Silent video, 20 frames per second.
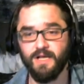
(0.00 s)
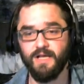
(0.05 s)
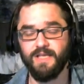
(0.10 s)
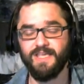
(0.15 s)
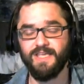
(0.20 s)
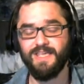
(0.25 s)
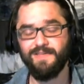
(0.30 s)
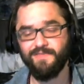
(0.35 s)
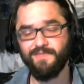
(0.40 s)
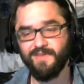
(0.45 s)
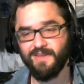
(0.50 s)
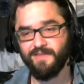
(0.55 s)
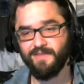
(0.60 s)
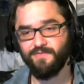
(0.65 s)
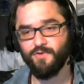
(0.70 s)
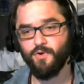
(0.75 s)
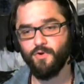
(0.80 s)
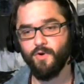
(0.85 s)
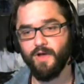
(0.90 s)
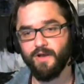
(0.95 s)
Even if
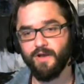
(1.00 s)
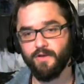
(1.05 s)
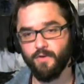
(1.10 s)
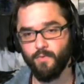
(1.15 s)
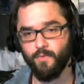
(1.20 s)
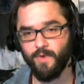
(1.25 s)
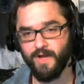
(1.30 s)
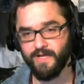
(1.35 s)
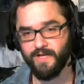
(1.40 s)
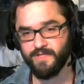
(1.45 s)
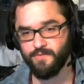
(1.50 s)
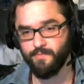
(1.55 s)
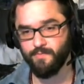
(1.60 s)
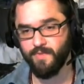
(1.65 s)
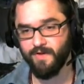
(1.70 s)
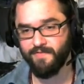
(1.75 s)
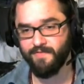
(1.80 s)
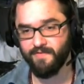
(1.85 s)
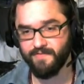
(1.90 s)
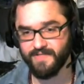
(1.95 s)
you go out of your way to
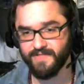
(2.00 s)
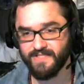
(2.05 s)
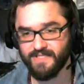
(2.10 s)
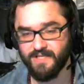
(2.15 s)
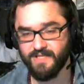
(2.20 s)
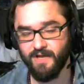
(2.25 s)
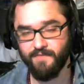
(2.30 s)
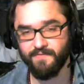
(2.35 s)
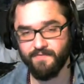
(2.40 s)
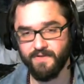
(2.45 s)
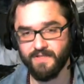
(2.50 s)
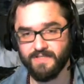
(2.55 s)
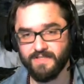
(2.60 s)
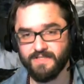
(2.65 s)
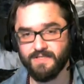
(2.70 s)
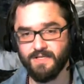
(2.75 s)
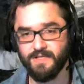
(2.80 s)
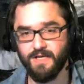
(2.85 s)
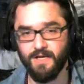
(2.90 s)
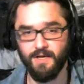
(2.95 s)
buff up its
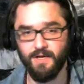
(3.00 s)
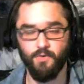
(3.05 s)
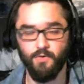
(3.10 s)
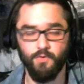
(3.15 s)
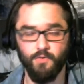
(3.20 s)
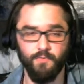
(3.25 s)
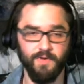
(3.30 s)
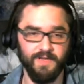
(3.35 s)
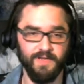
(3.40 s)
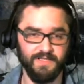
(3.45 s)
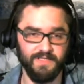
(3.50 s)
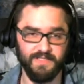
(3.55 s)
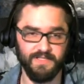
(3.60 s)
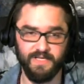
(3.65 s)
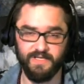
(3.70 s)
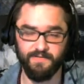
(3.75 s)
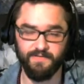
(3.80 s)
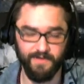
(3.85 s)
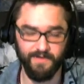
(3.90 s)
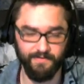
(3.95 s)
toughness, or run things like
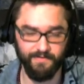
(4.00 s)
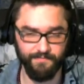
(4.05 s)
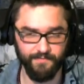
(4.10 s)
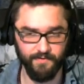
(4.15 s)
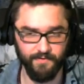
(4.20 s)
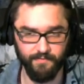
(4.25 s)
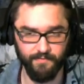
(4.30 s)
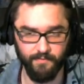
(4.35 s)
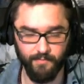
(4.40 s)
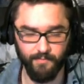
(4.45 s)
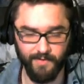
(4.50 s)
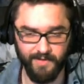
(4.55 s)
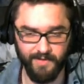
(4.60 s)
Divine Fervor with